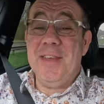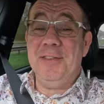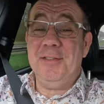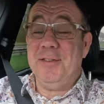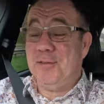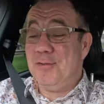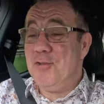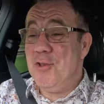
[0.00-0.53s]

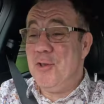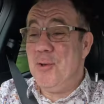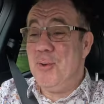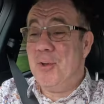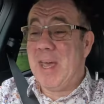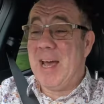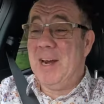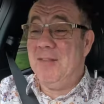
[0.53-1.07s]
This is new
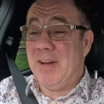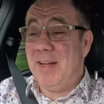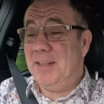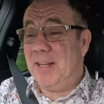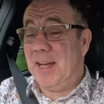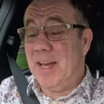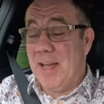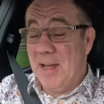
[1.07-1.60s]
Caravan
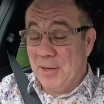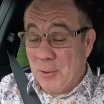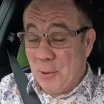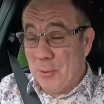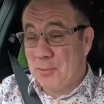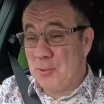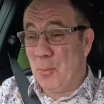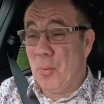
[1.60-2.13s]
Day, and
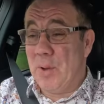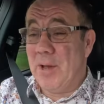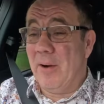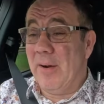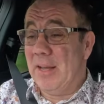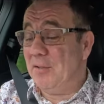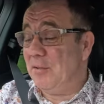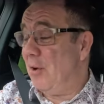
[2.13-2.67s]
gosh, we
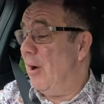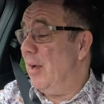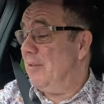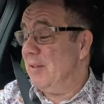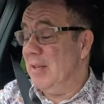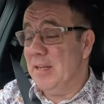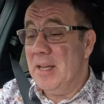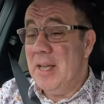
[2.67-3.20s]
are
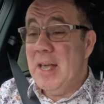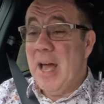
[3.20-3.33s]
excited.